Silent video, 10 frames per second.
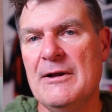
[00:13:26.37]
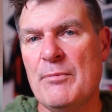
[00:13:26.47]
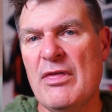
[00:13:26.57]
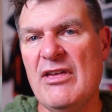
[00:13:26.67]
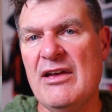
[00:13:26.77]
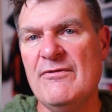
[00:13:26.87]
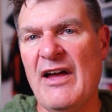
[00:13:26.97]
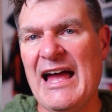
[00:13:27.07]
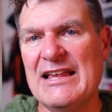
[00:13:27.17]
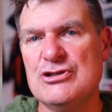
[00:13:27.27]
they've
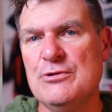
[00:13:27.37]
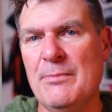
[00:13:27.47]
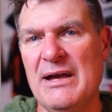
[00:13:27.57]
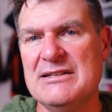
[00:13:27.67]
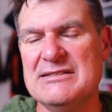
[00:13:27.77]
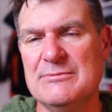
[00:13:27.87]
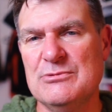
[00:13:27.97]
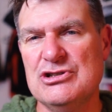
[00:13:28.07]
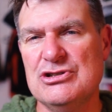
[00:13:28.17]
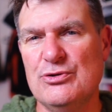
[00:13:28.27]
had to make some
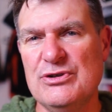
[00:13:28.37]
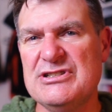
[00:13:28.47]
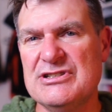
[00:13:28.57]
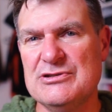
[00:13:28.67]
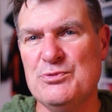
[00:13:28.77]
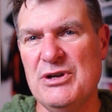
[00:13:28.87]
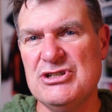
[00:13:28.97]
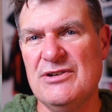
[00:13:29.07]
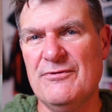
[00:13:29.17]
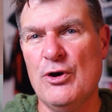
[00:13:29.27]
choices
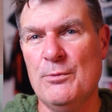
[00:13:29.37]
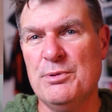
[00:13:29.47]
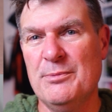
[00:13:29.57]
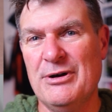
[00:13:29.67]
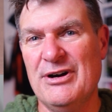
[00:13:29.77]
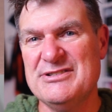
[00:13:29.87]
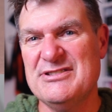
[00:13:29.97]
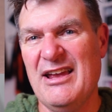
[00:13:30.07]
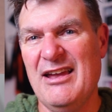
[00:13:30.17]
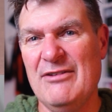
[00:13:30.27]
which have
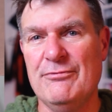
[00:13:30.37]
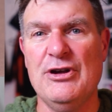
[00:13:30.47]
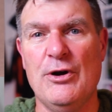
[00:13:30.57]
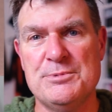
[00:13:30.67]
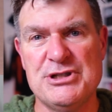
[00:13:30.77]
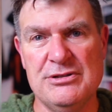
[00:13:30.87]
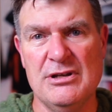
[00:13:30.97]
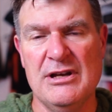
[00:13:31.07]
compromised every option.